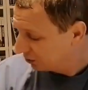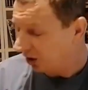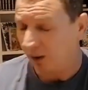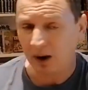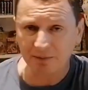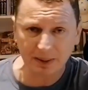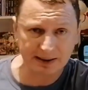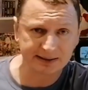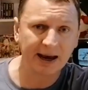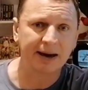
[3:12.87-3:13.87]
So I've
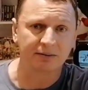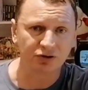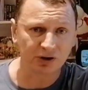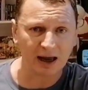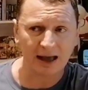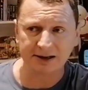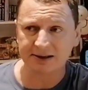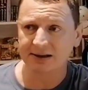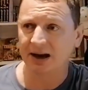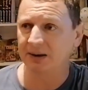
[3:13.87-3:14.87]
picked 10, just like Eddie
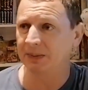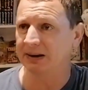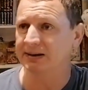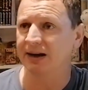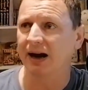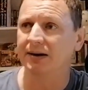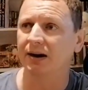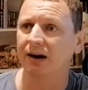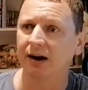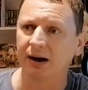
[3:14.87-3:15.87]
did. Eddie picked
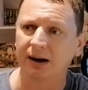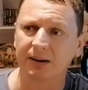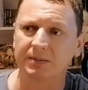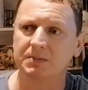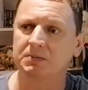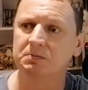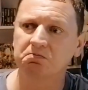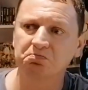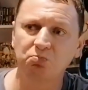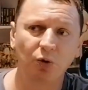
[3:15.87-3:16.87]
10
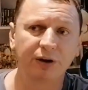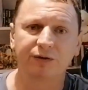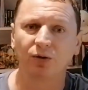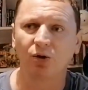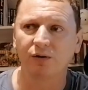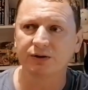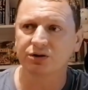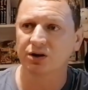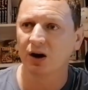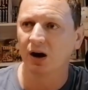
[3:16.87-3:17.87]
wonderful
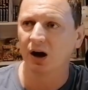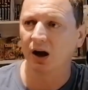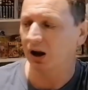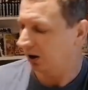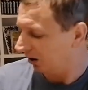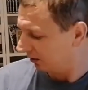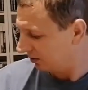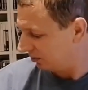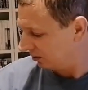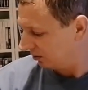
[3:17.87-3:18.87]
covers, a lot
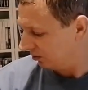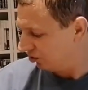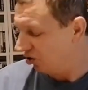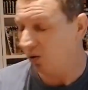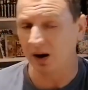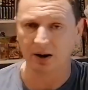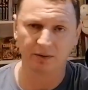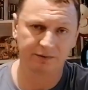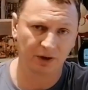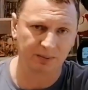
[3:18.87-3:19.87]
newer
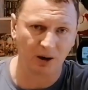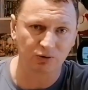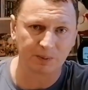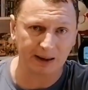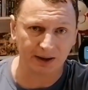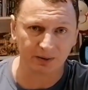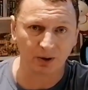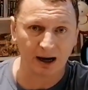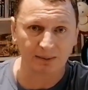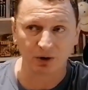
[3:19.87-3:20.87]
for the most part than
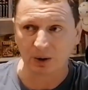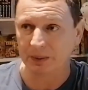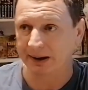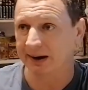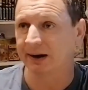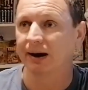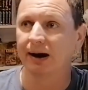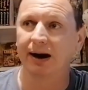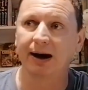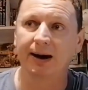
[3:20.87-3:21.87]
what I'm going to pick.
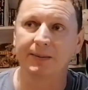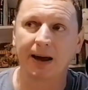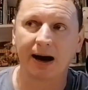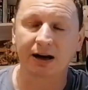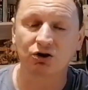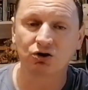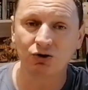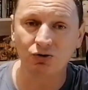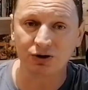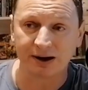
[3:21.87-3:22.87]
I
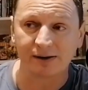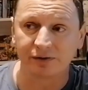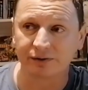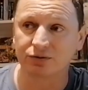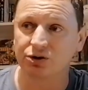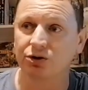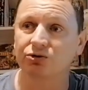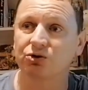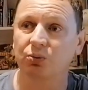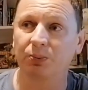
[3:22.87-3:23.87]
could have
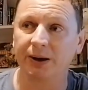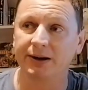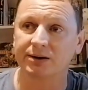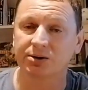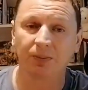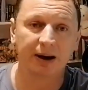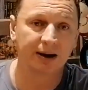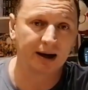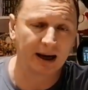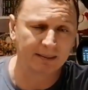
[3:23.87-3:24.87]
just picked
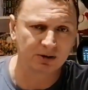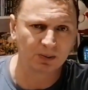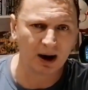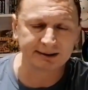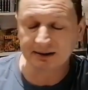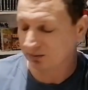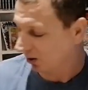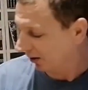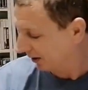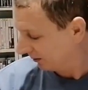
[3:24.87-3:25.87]
Specky games, but I
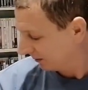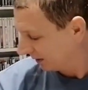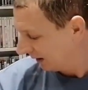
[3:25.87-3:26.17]
didn't want to.